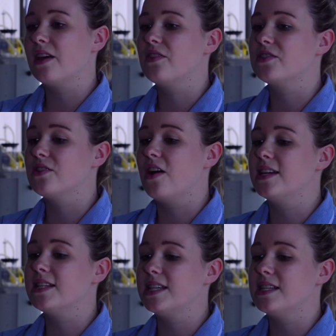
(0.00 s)
other side
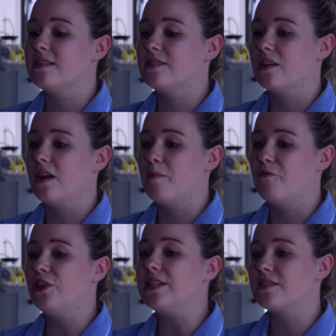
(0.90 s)
is
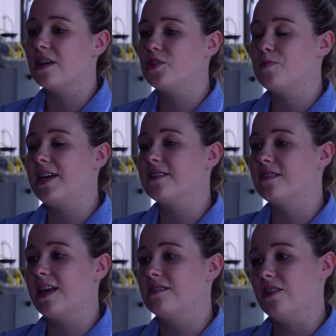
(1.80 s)
research-based,
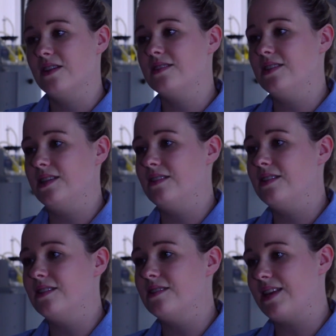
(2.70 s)
as nursing
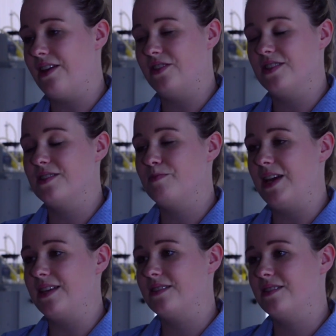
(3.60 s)
is
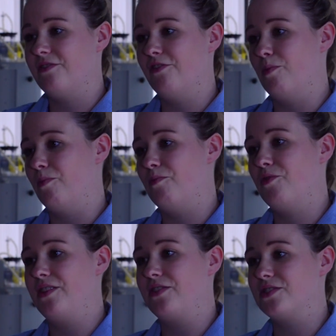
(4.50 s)
evidence-based from
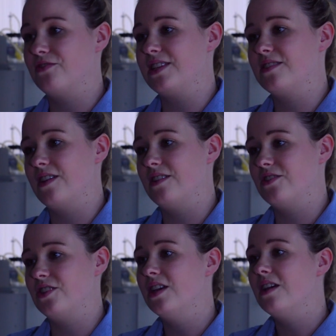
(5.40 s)
previous research,
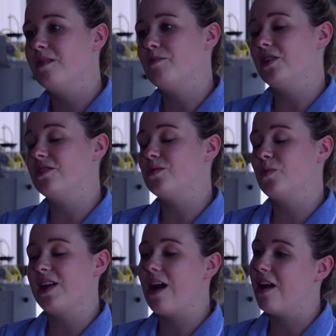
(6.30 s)
because
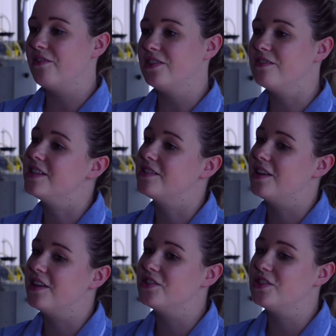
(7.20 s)
without having the
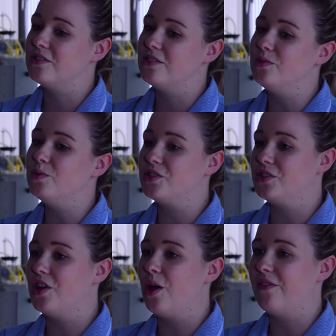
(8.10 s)
research you wouldn't
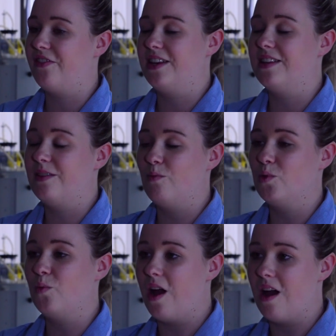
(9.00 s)
know if anything would
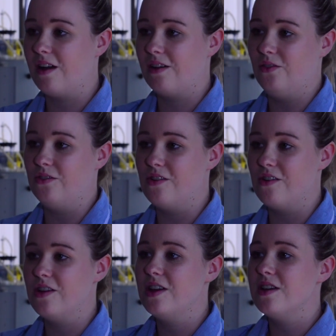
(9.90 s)
work or not.
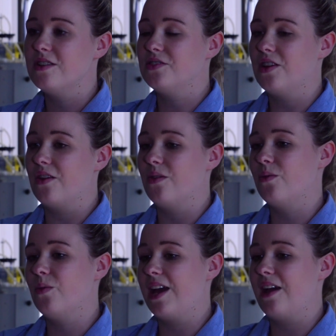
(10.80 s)
So
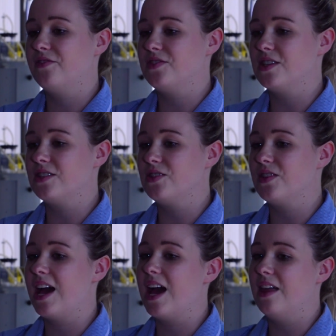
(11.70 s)
we have to do
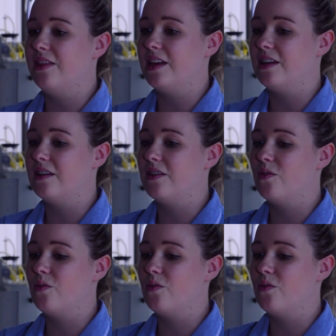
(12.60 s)
that and then